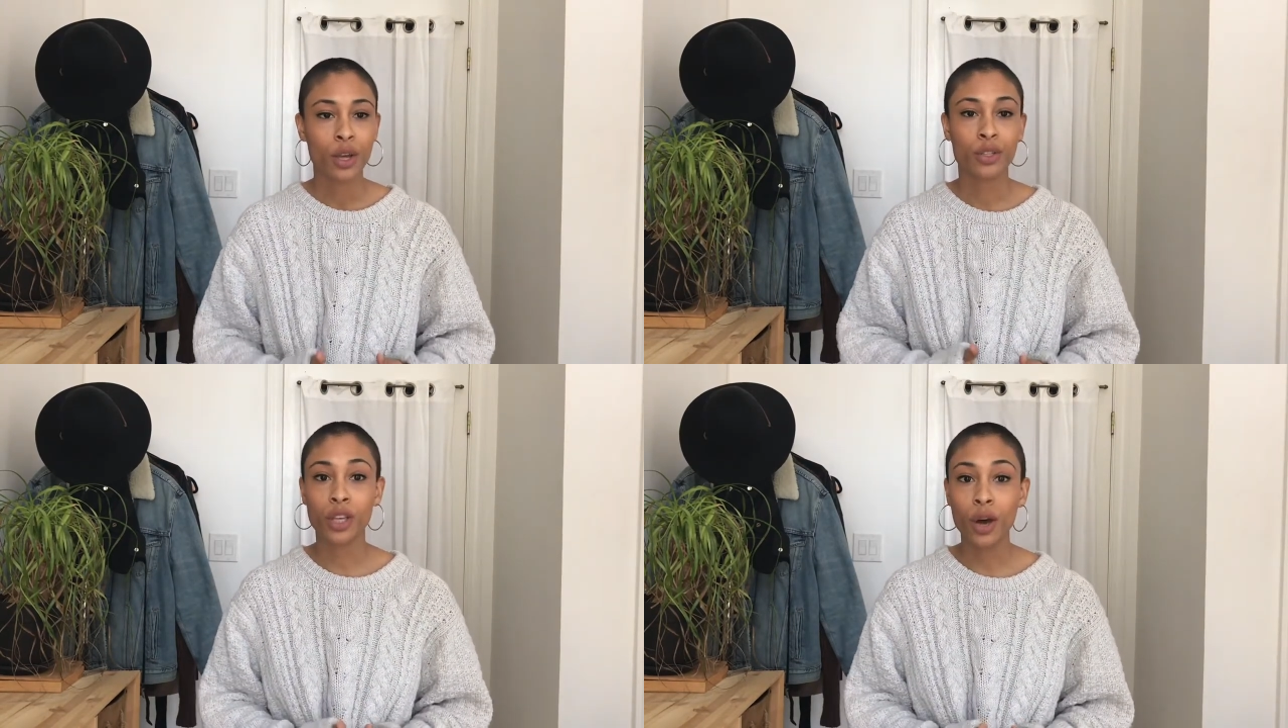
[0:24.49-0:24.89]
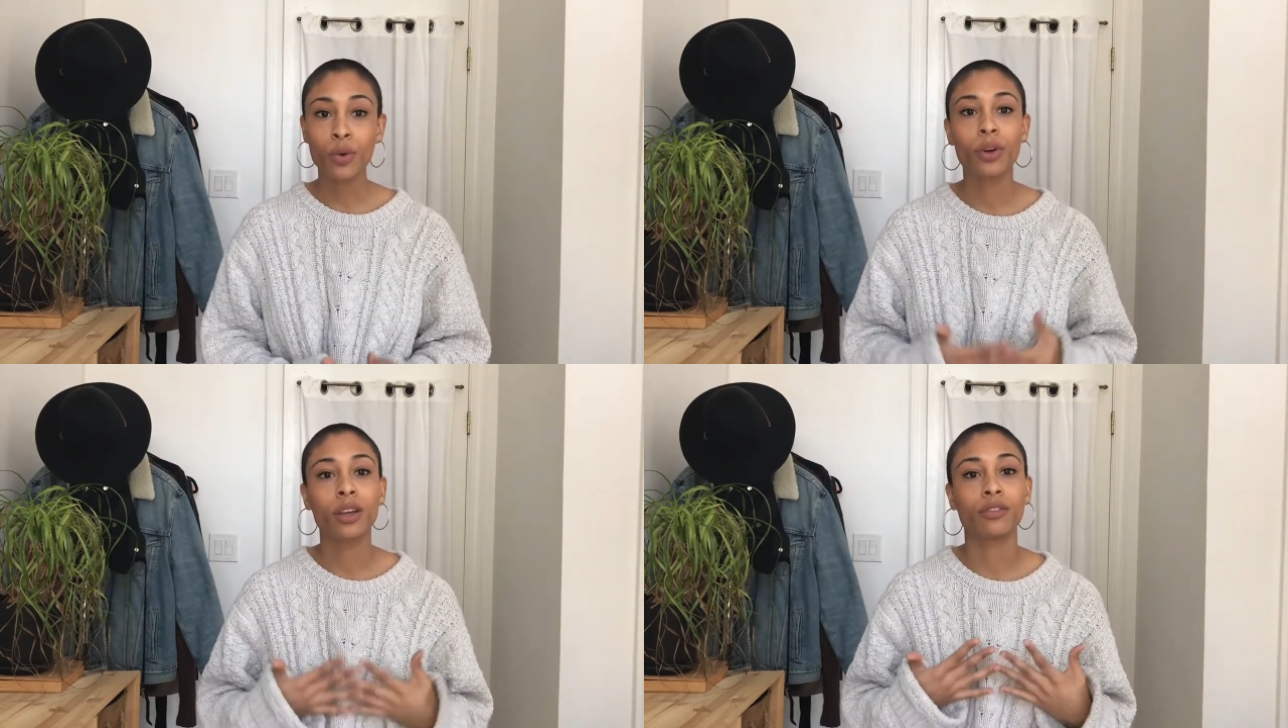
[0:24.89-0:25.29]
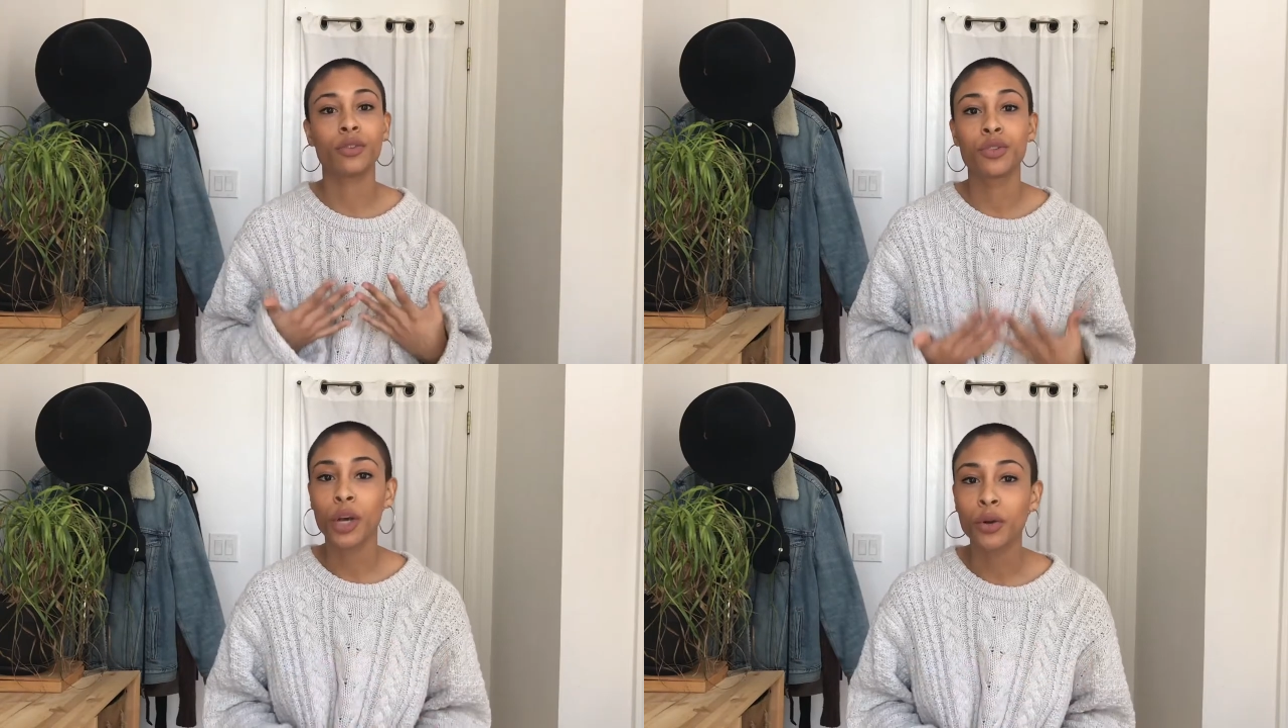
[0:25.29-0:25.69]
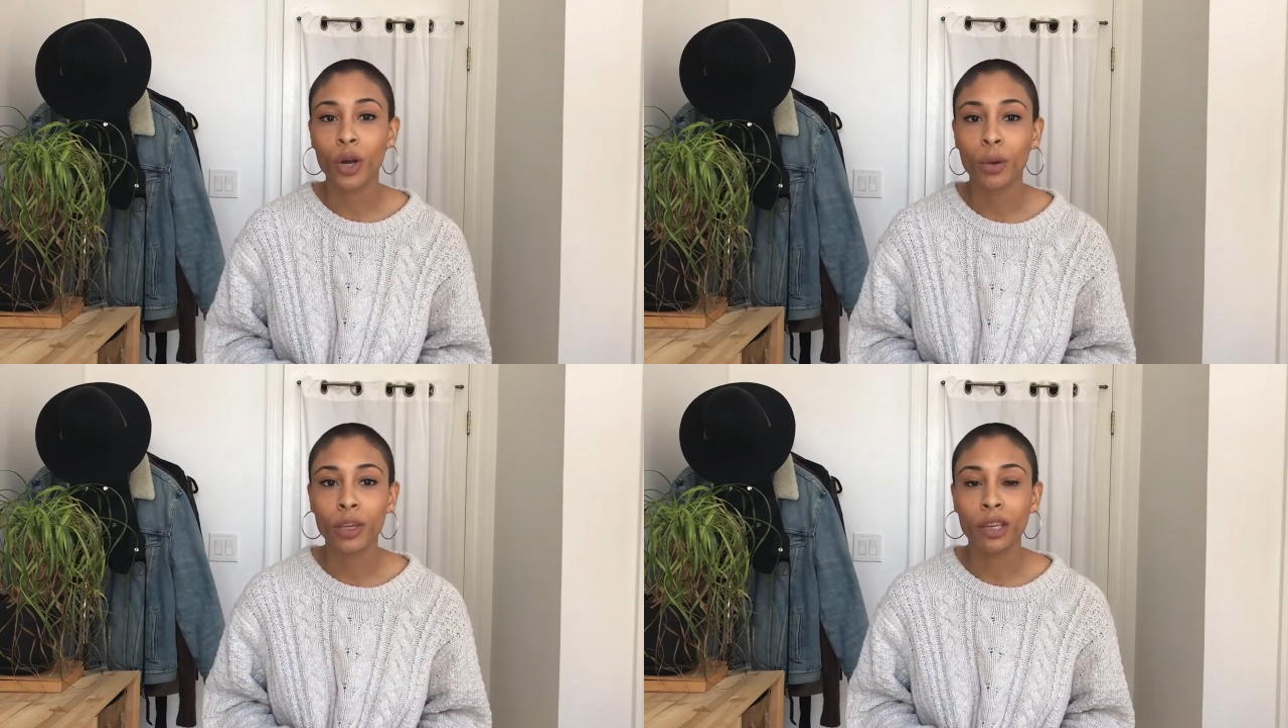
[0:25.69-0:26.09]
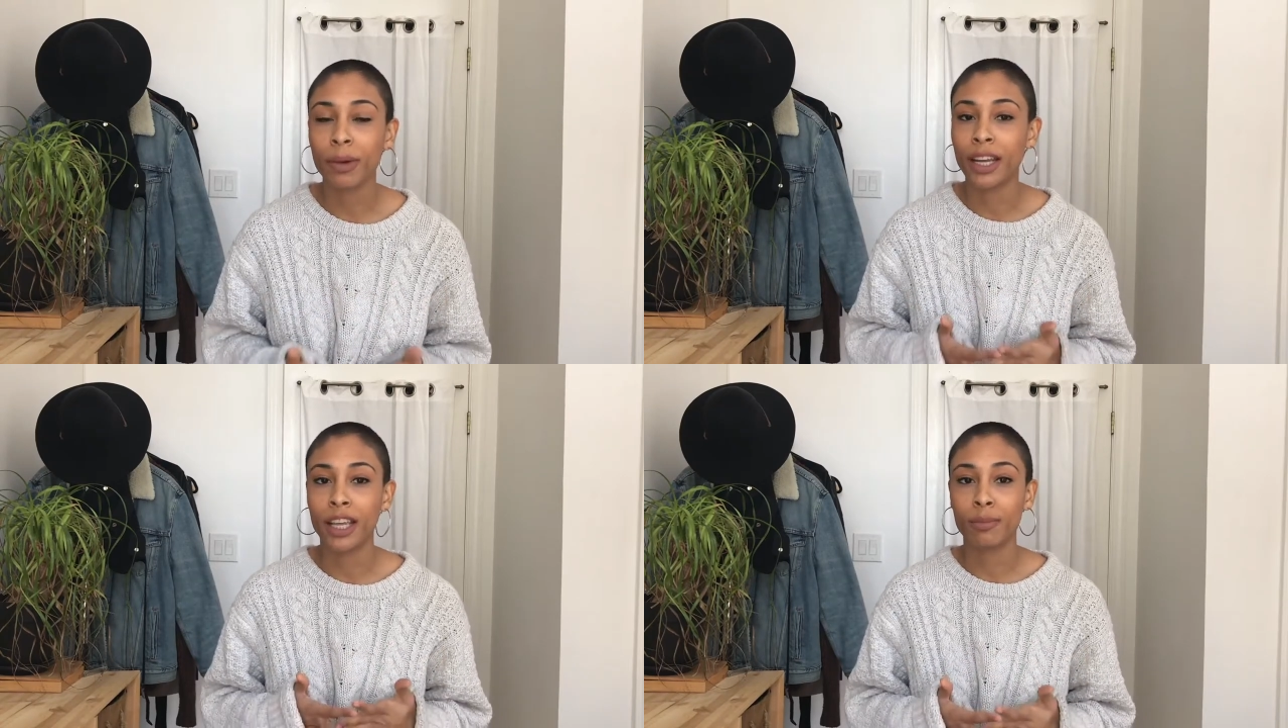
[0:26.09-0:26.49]
So, if you don't know me,
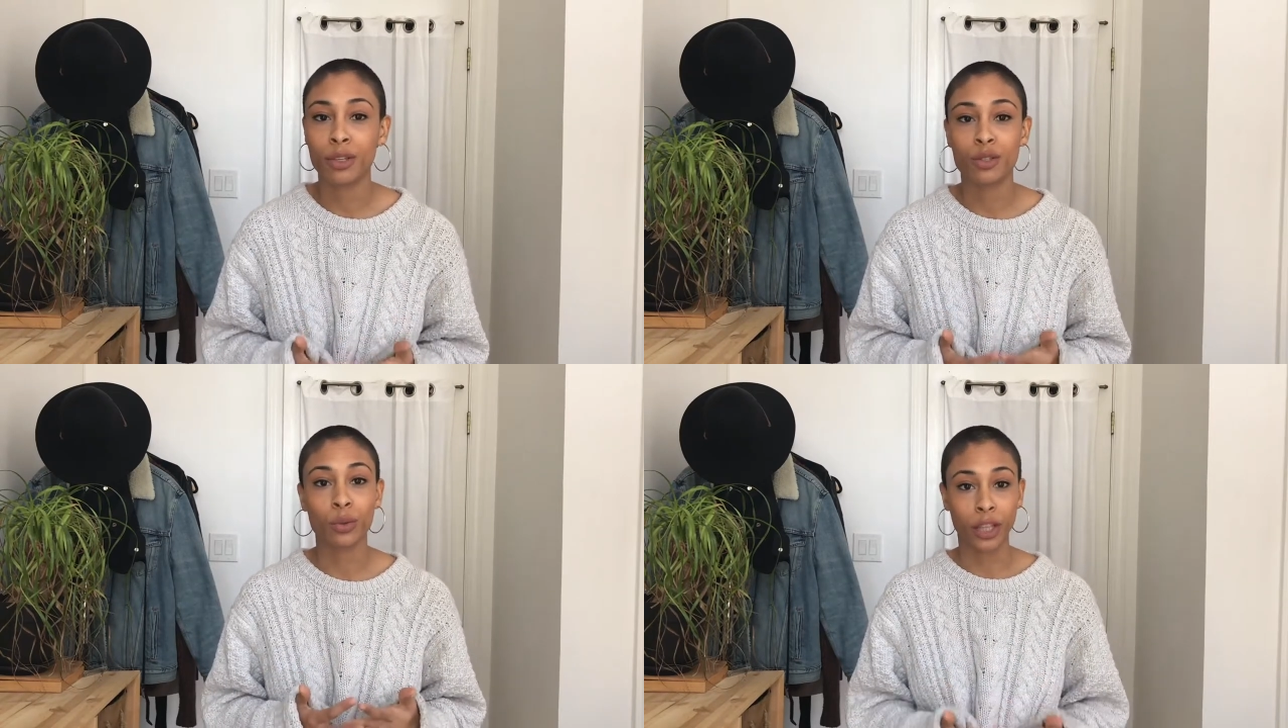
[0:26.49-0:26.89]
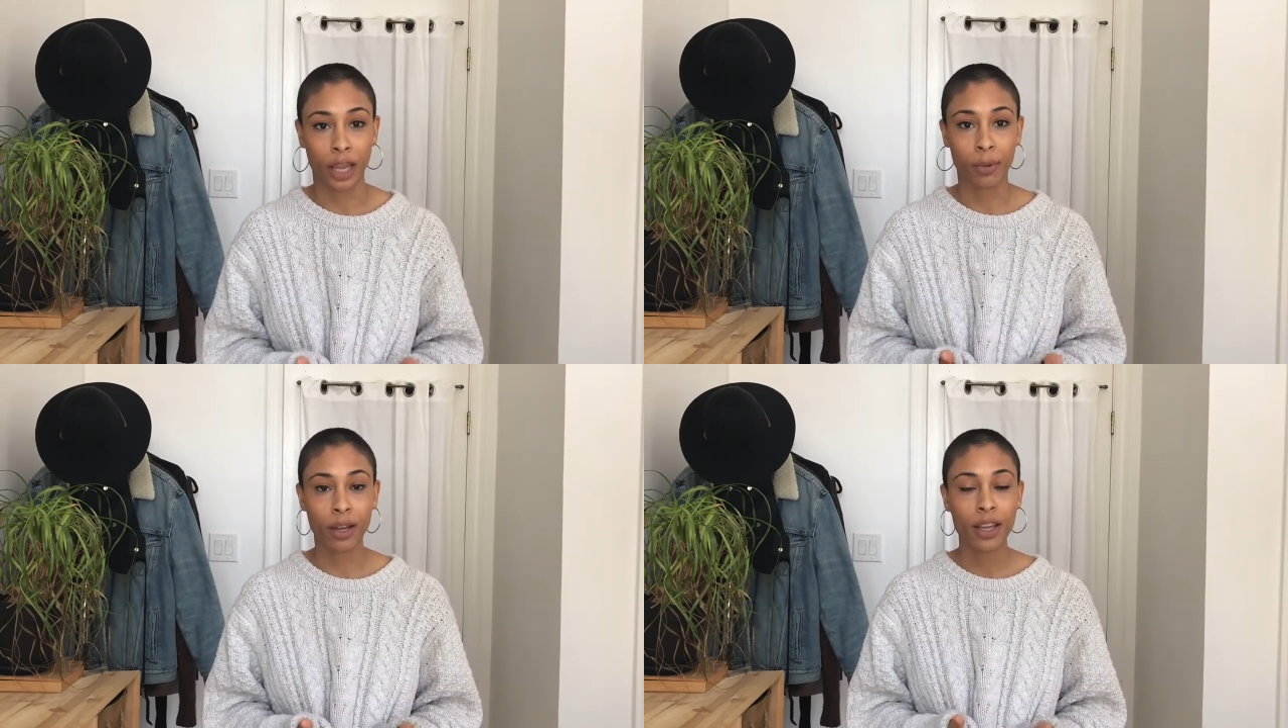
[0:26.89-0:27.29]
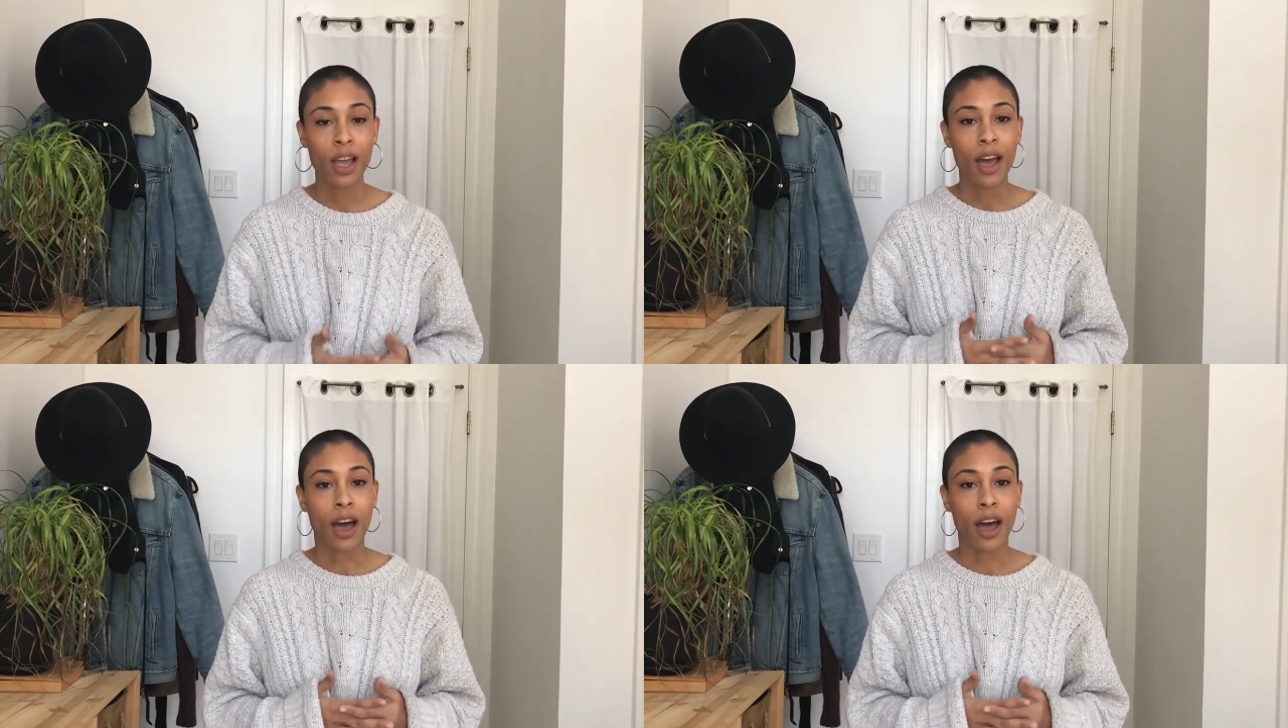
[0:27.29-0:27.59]
my name is Zulema.